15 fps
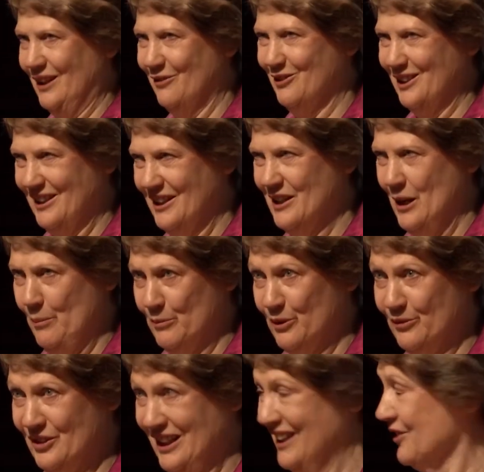level in a number
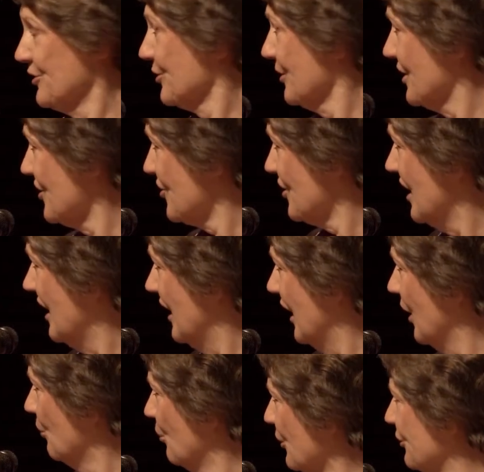of countries
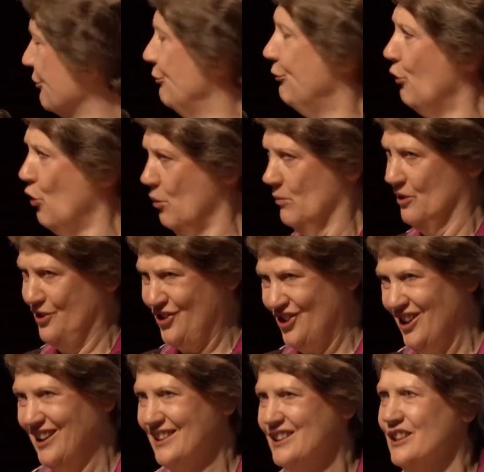with formal
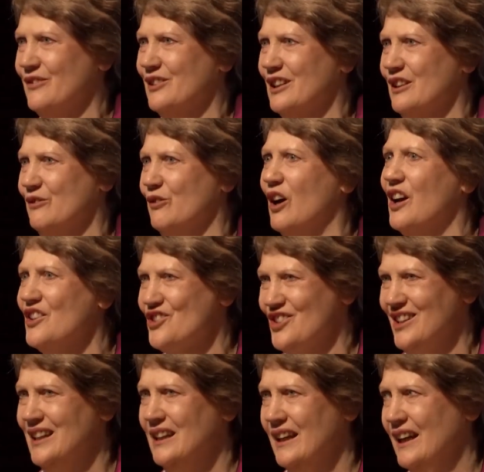scientific
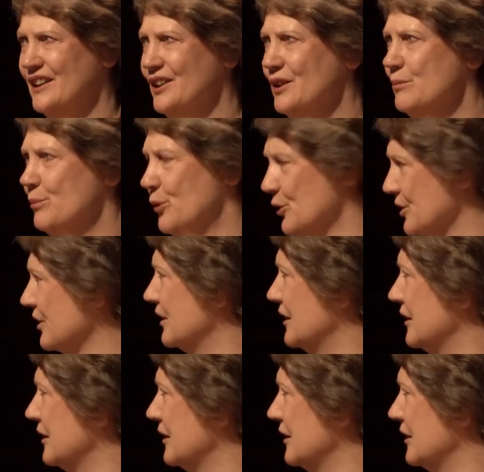advice and input.